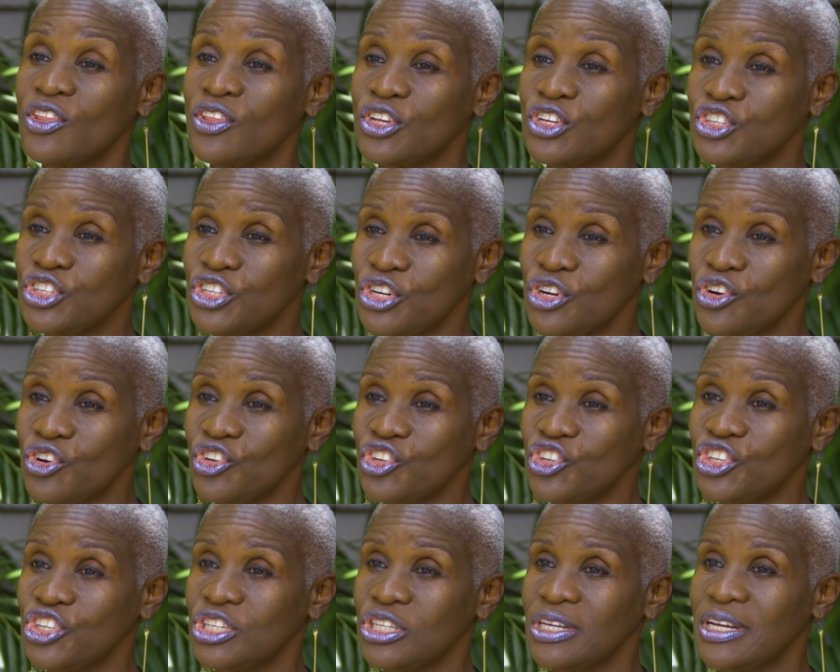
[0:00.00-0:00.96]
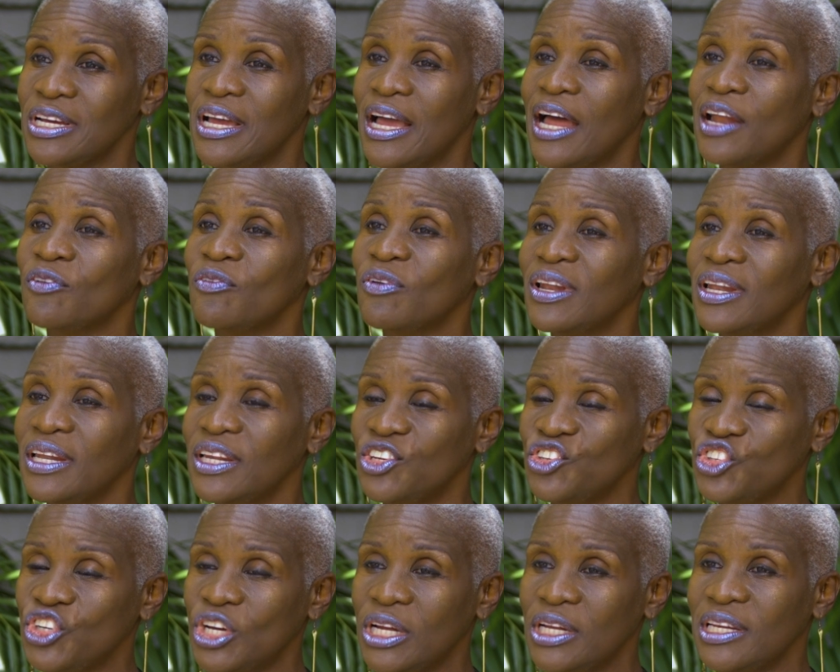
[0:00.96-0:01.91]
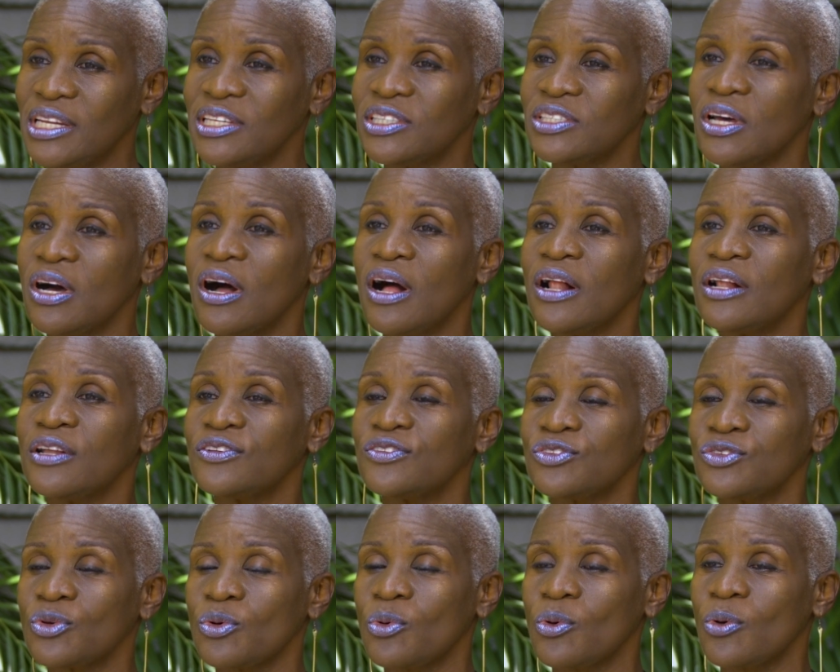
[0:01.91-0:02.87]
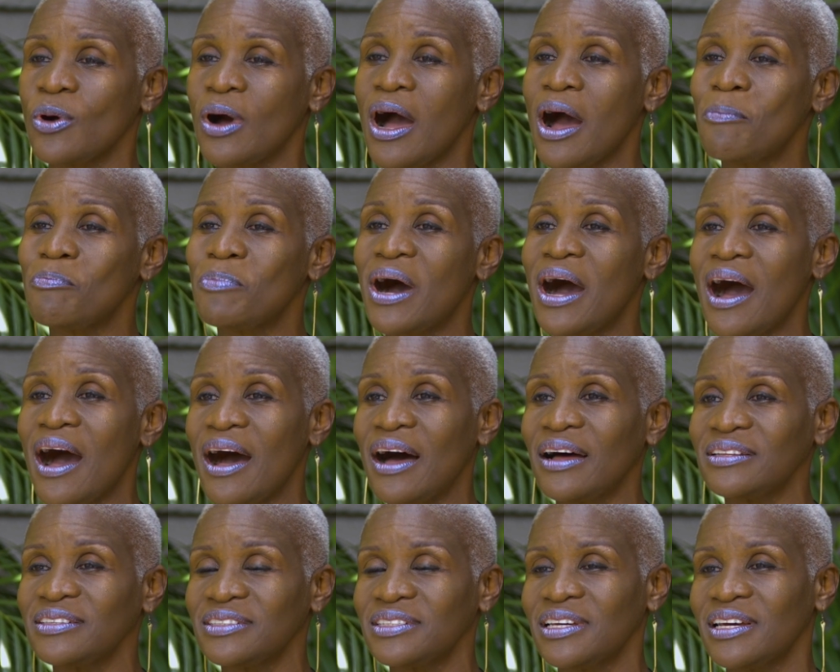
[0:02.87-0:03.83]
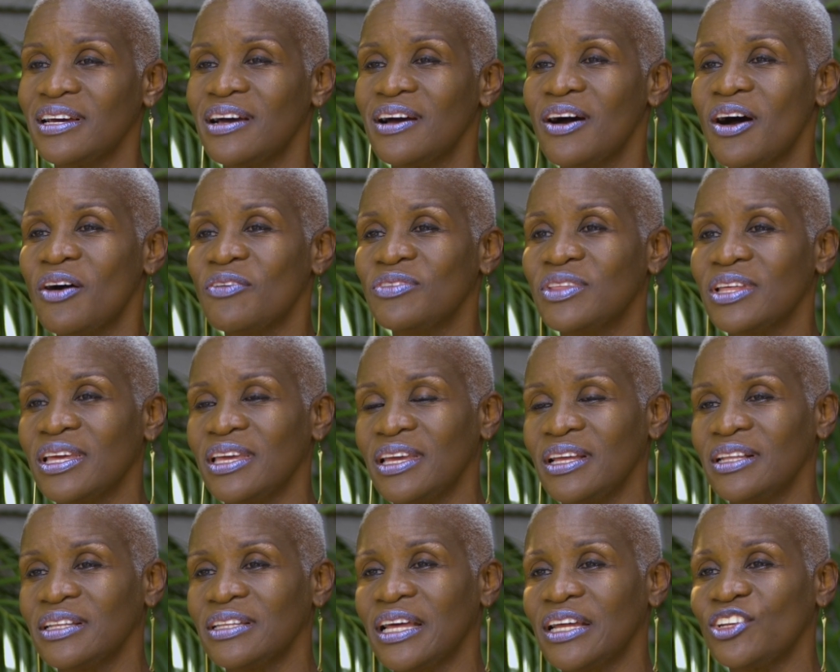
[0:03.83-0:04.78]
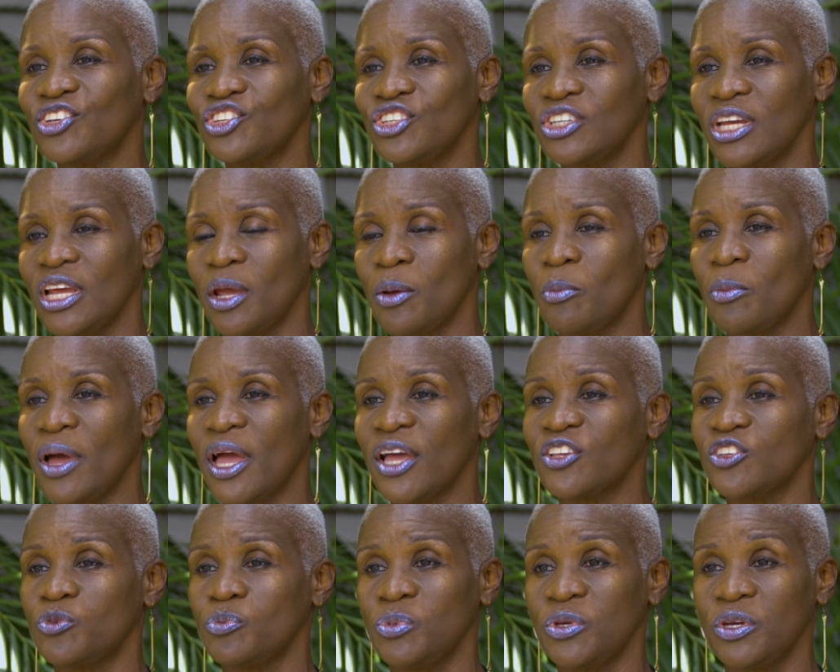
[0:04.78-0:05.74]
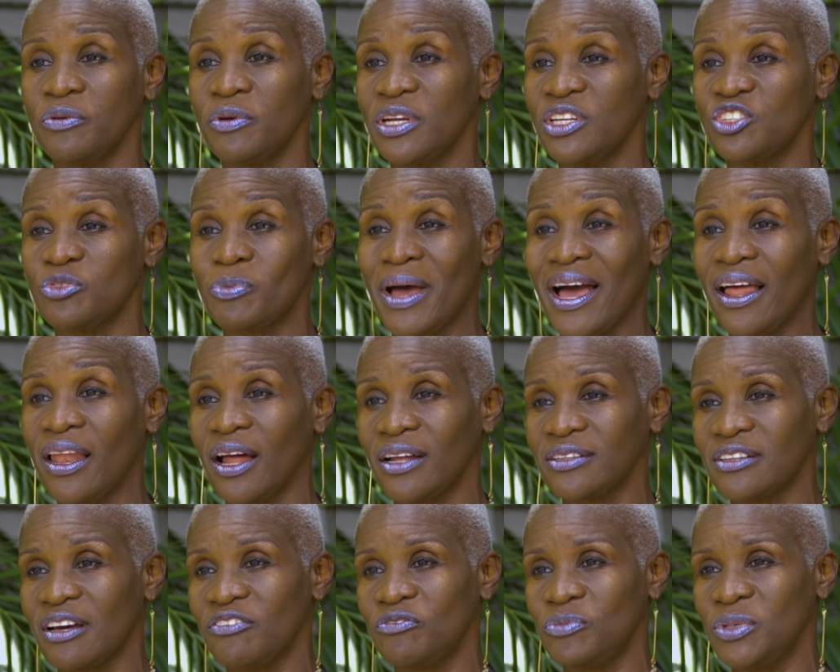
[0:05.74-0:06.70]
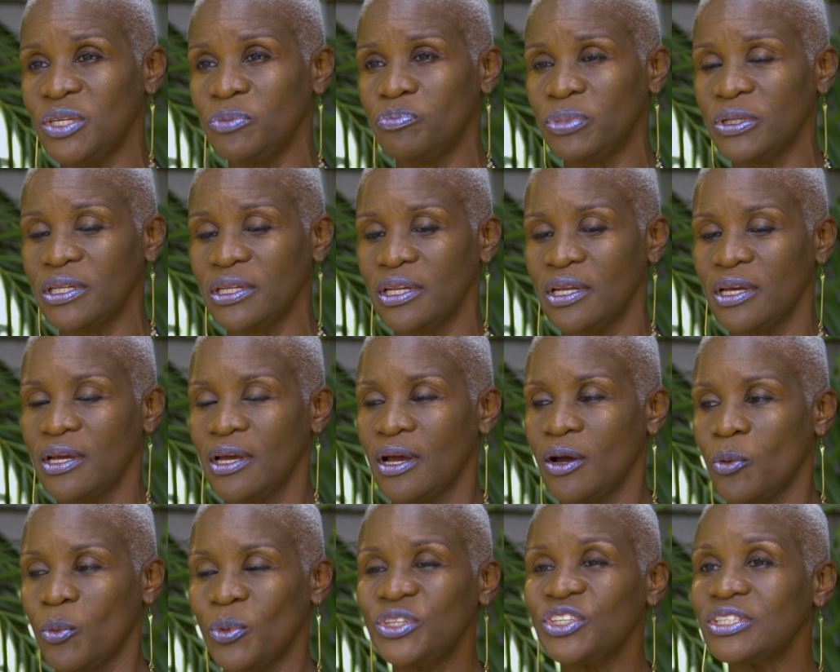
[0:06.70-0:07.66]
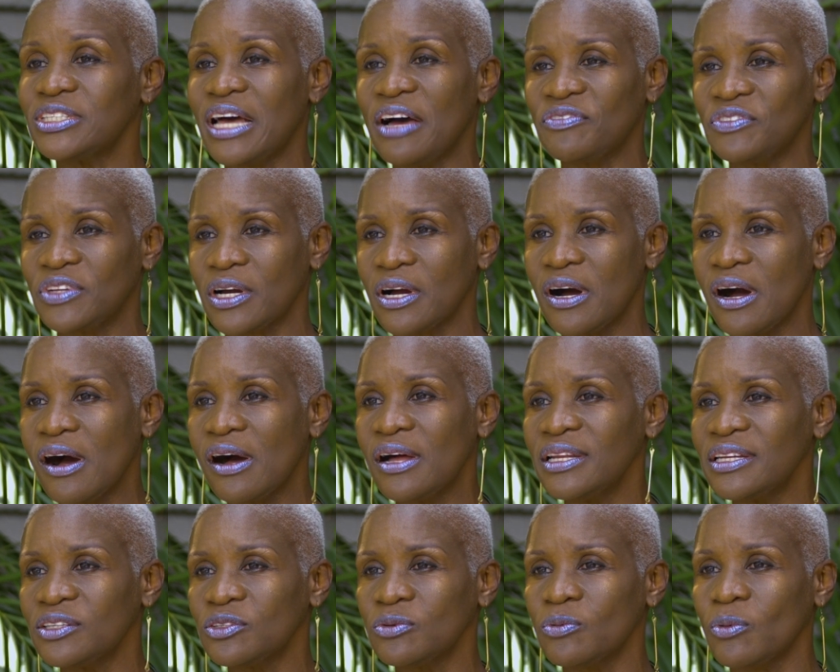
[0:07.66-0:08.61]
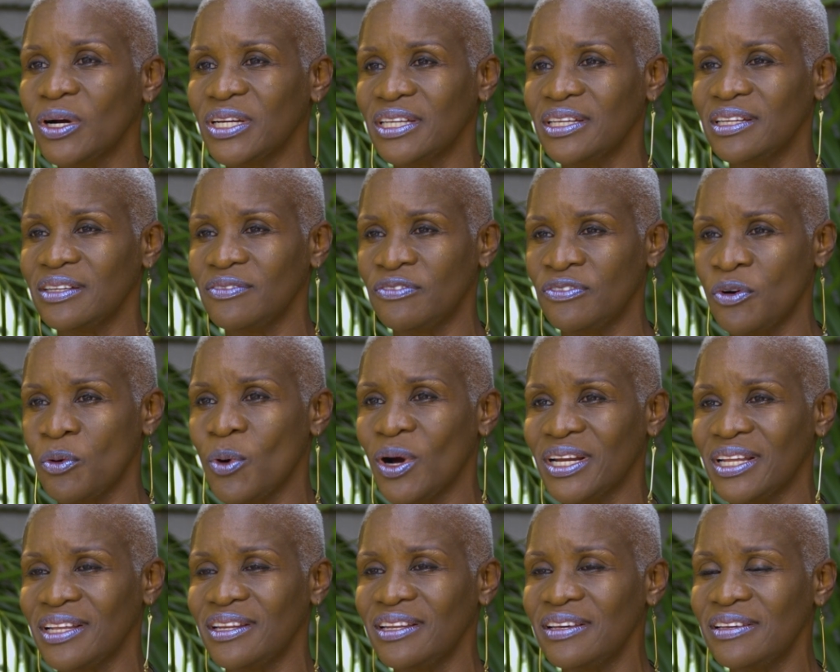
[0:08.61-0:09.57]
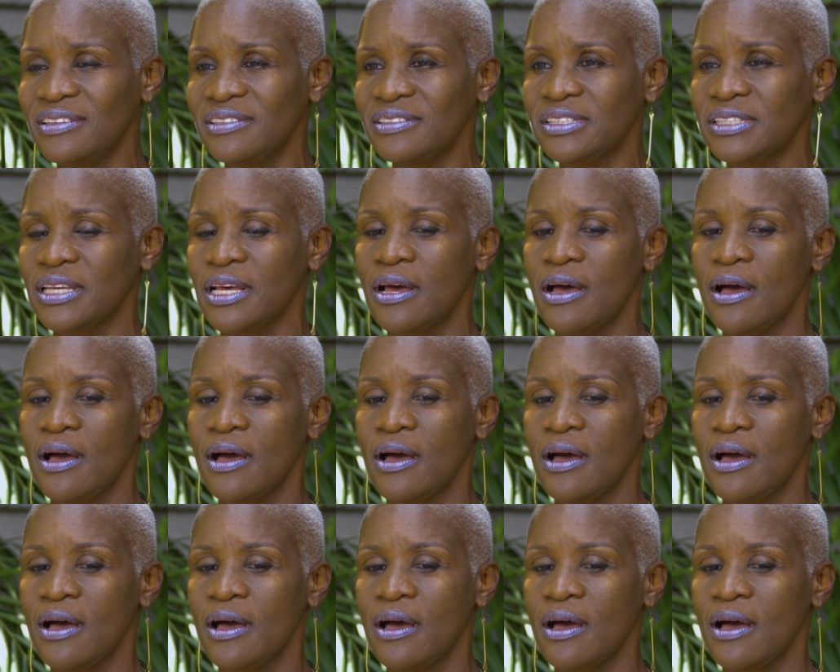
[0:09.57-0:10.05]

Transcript: The church and religion is also a part of the guilt and shame experienced by a lot of people. We just have to call it what it for what it is.